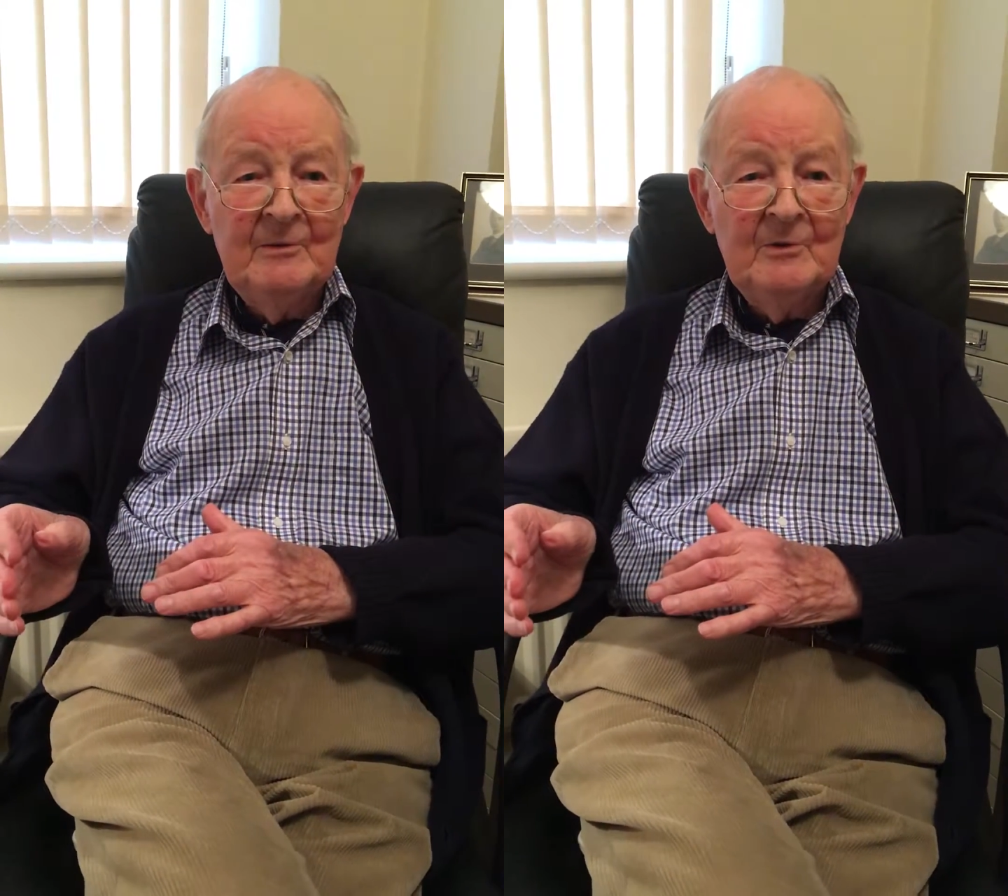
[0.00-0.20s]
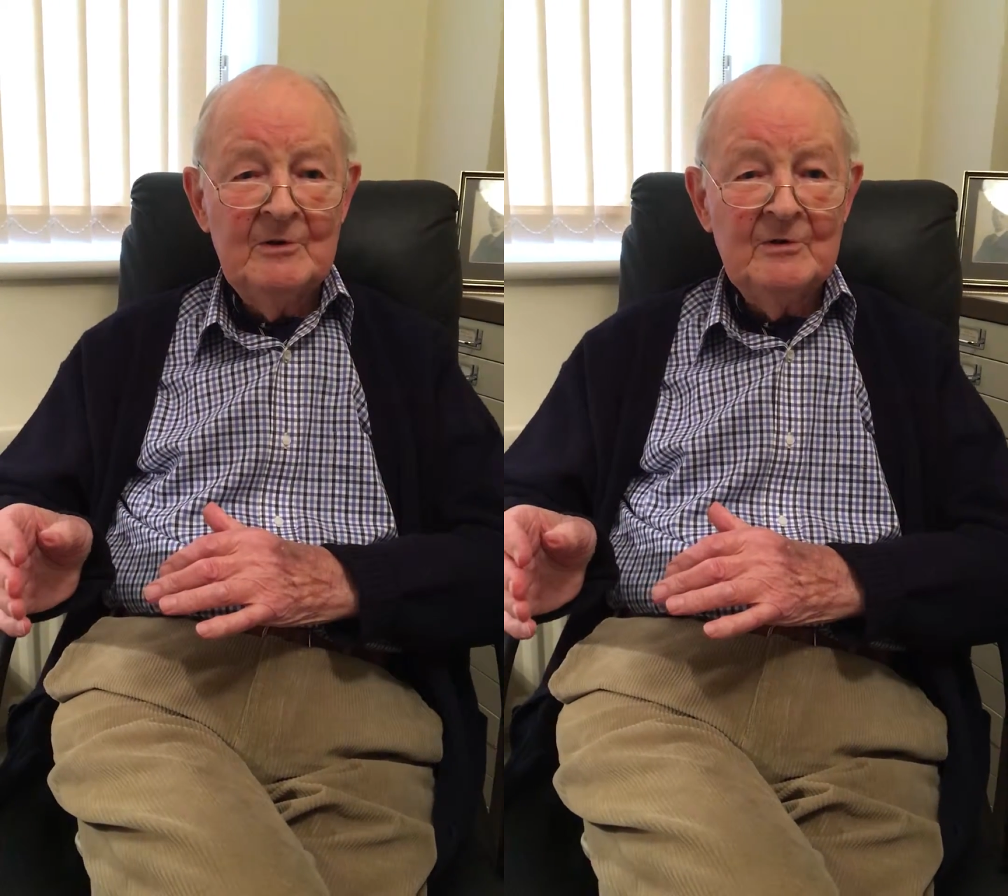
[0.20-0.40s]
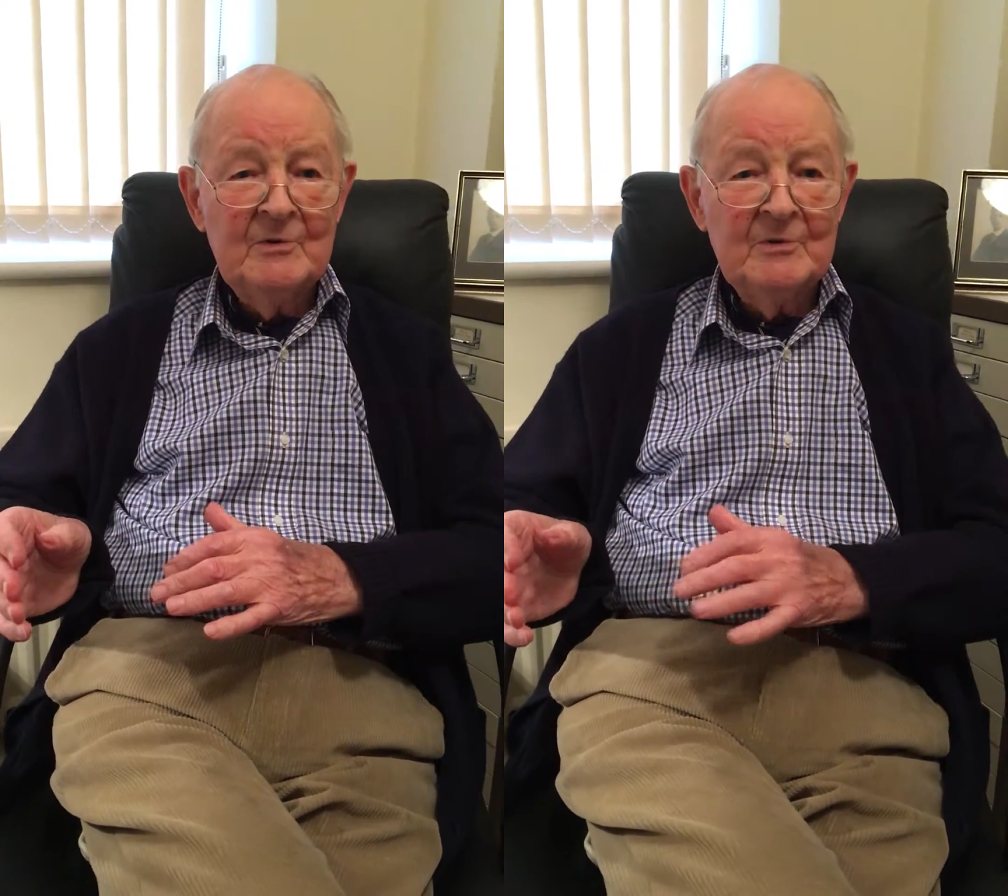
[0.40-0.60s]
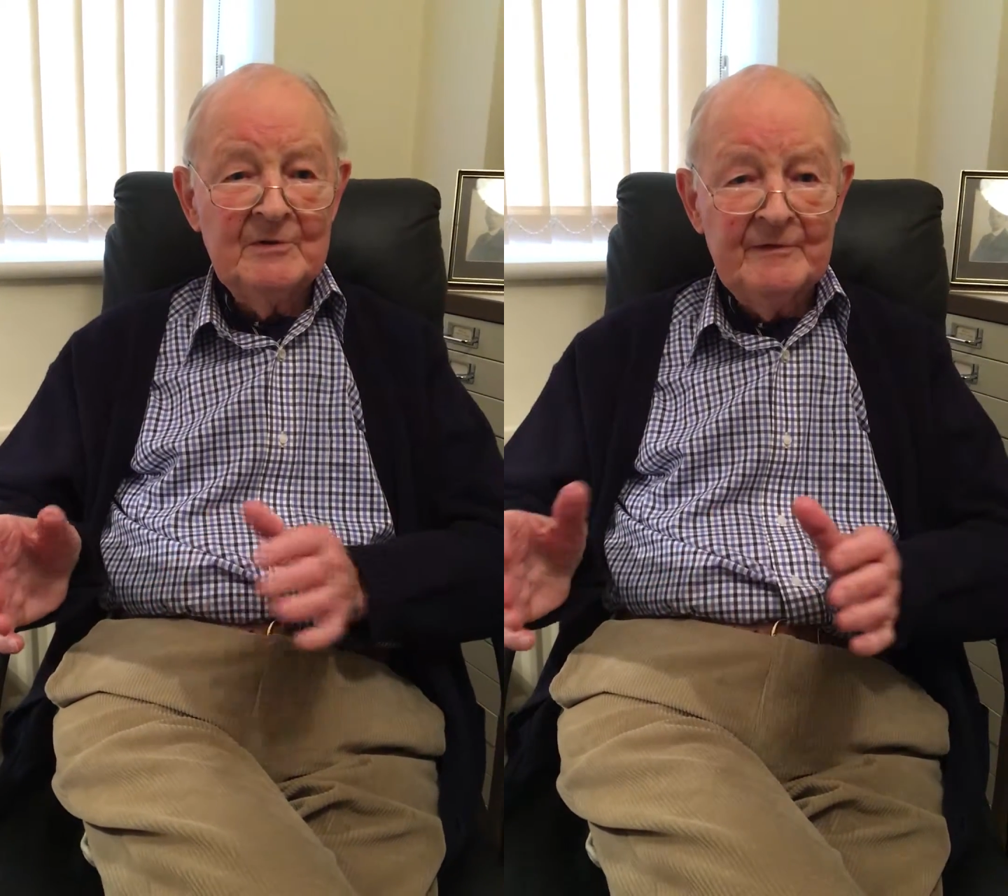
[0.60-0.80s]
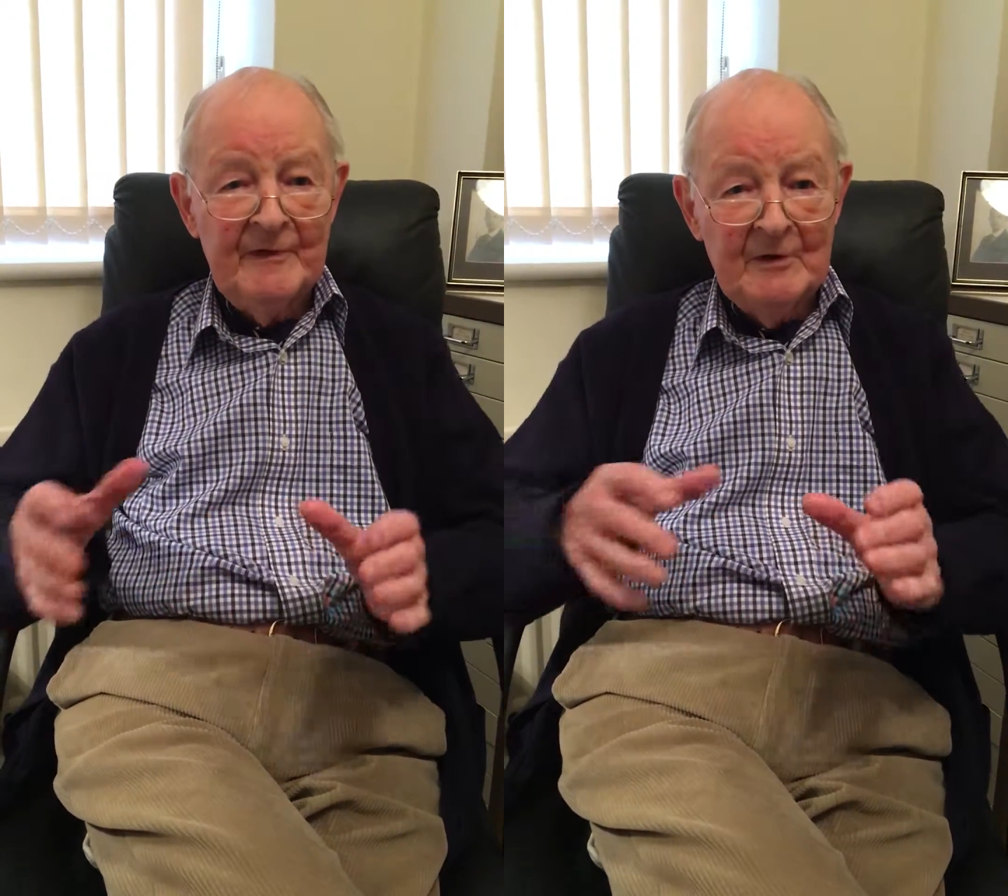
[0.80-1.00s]
which
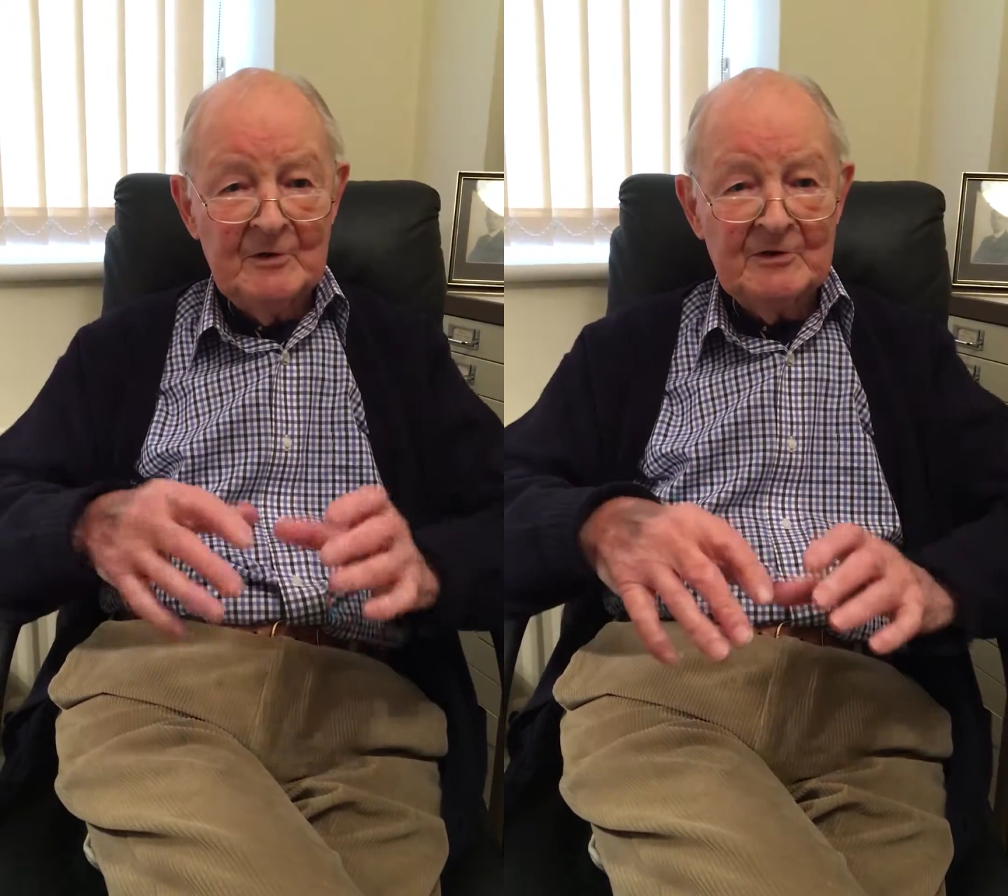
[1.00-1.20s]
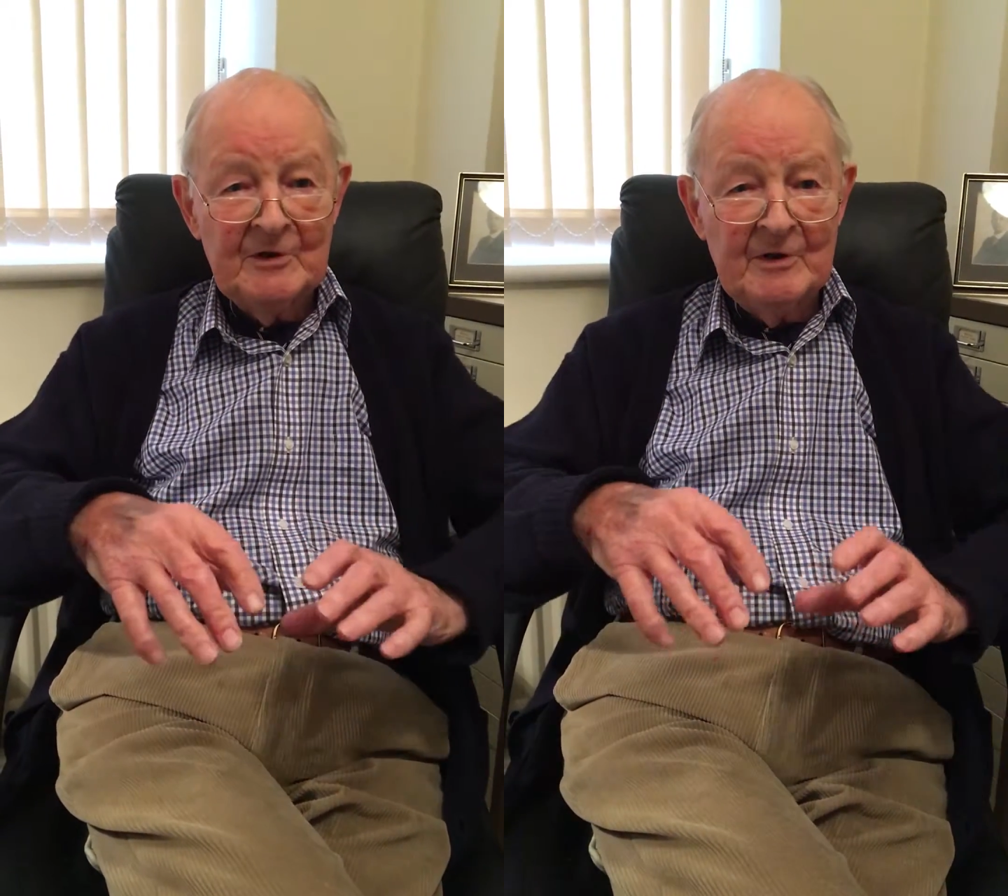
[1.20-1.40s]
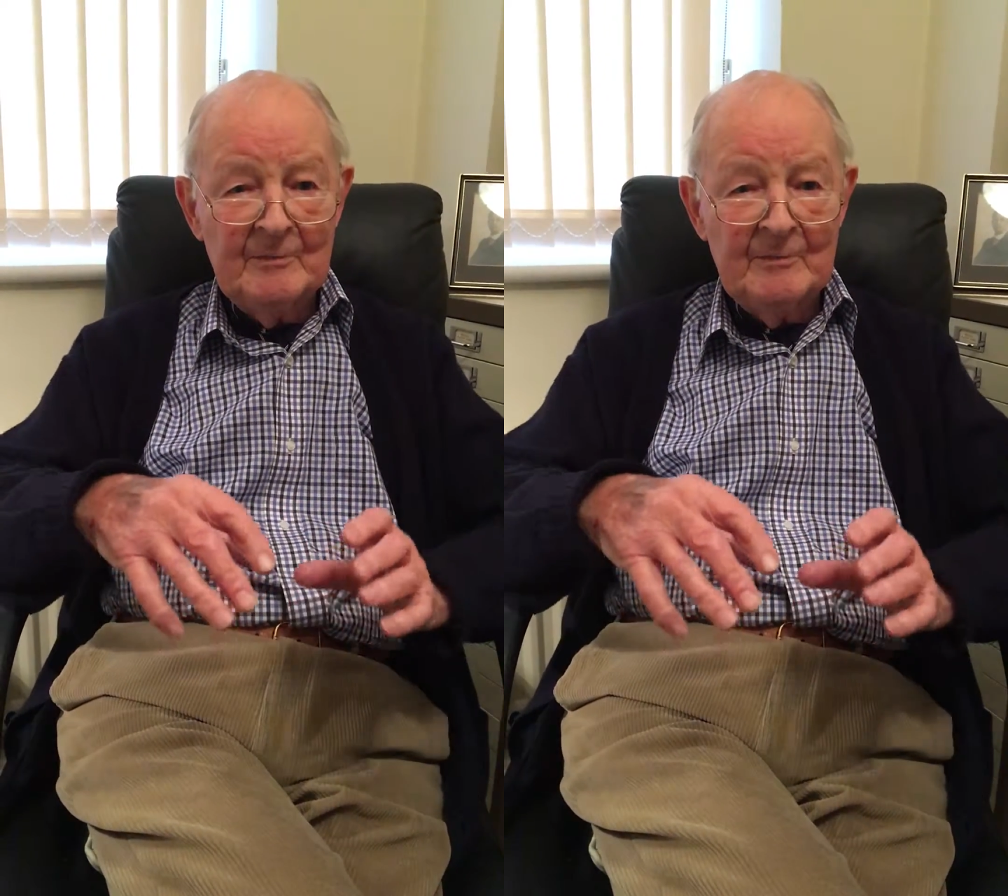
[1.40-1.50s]
was focused on